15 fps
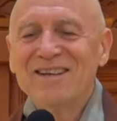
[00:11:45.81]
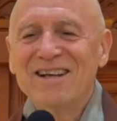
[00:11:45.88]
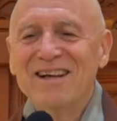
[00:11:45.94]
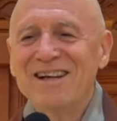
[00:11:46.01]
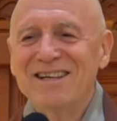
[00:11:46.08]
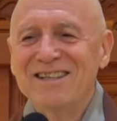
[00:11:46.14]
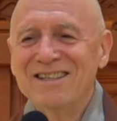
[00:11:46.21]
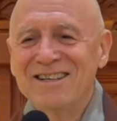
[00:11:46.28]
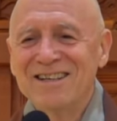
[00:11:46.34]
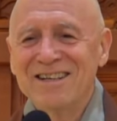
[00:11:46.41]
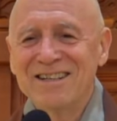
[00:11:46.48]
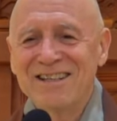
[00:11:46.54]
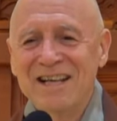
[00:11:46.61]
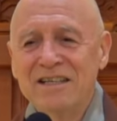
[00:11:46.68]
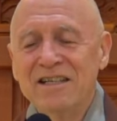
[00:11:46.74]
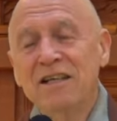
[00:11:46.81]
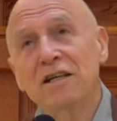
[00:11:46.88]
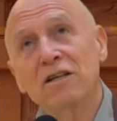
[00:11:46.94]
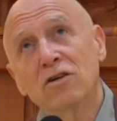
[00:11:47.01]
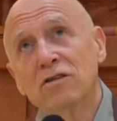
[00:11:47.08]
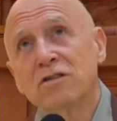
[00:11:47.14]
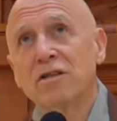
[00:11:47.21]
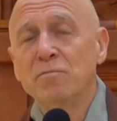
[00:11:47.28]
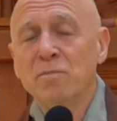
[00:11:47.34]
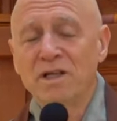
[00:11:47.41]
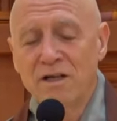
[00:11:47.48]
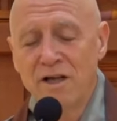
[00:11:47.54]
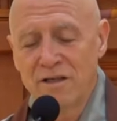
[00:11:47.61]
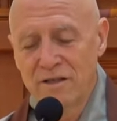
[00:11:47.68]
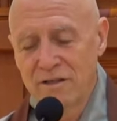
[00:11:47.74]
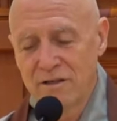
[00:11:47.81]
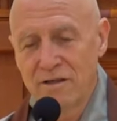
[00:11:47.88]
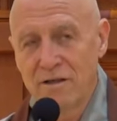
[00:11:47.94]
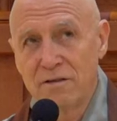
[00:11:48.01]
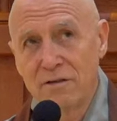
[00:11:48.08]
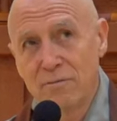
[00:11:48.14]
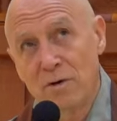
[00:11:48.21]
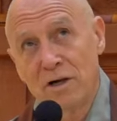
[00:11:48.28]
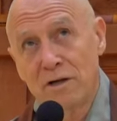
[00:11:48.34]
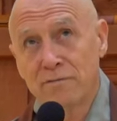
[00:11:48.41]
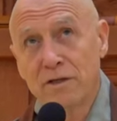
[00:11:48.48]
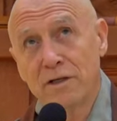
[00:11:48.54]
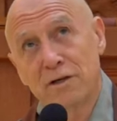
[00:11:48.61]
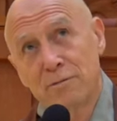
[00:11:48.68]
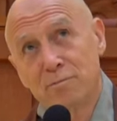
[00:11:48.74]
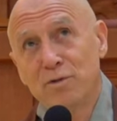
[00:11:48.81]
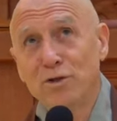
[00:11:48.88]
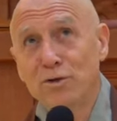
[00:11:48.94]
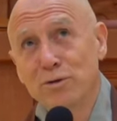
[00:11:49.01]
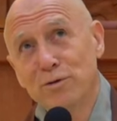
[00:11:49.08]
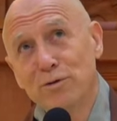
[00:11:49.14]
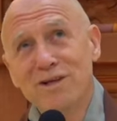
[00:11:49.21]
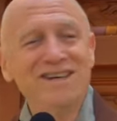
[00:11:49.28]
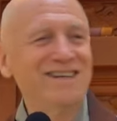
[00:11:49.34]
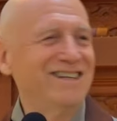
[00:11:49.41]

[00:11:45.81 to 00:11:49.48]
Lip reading: And then he looks at me like, oh, do I have to get up too?